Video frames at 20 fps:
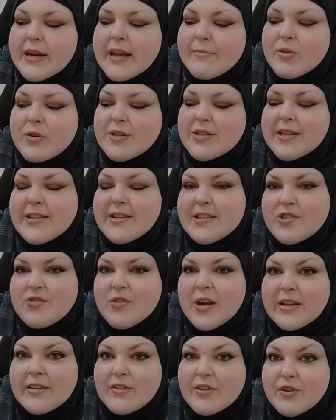But I get more excited to
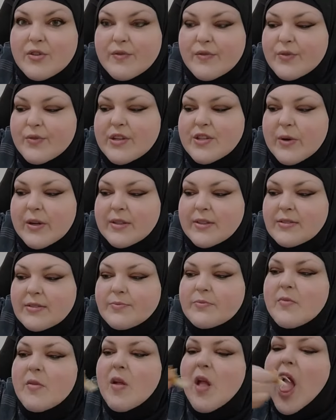try like the new food as well.